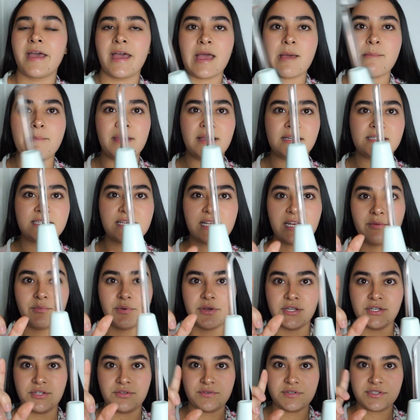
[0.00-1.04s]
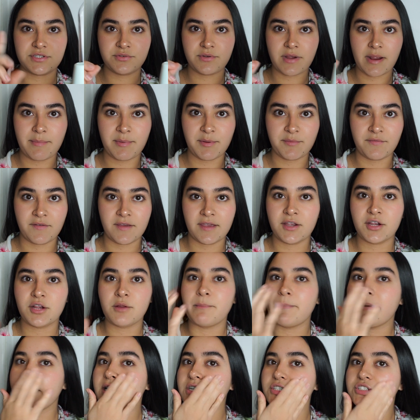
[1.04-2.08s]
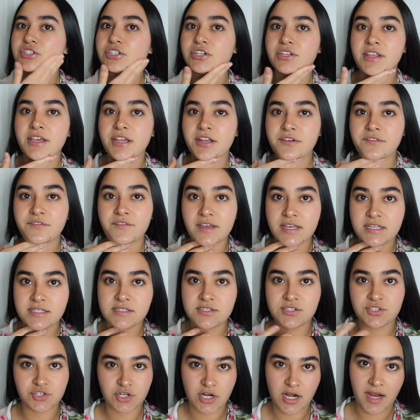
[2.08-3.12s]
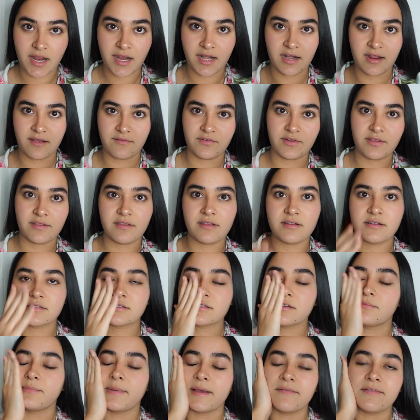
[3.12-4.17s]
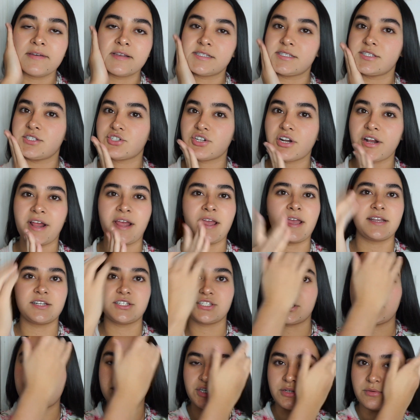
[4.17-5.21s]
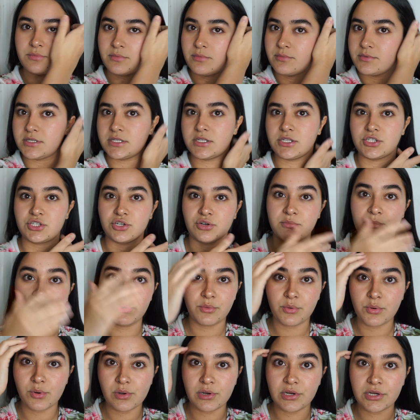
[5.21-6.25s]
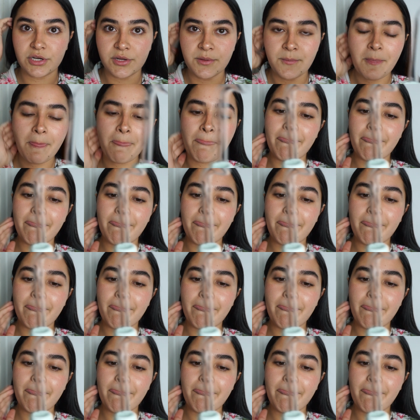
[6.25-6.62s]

And basically what you do is you grab your finger, make sure that your face is dry and everything. So my face is dry. I just did the Derma Roller.